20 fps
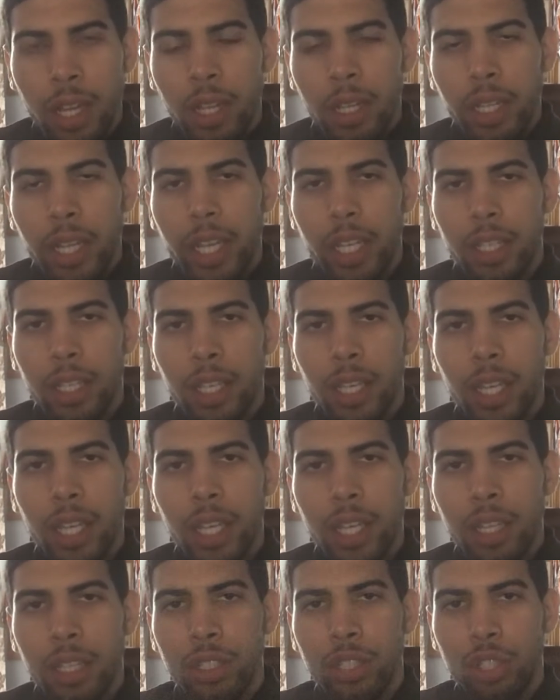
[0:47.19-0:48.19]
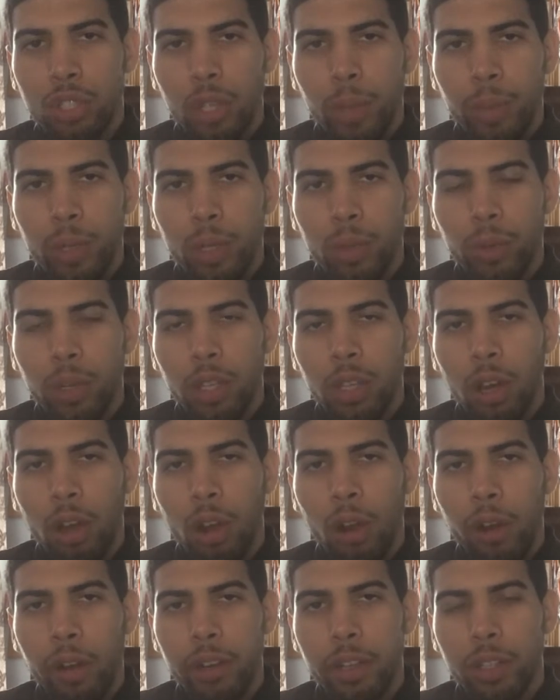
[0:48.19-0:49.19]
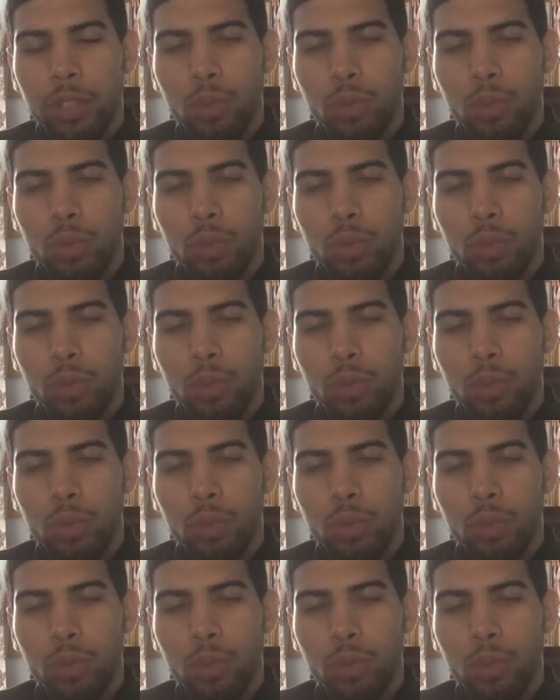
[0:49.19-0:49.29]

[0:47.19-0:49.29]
A key contributor, one of the hardest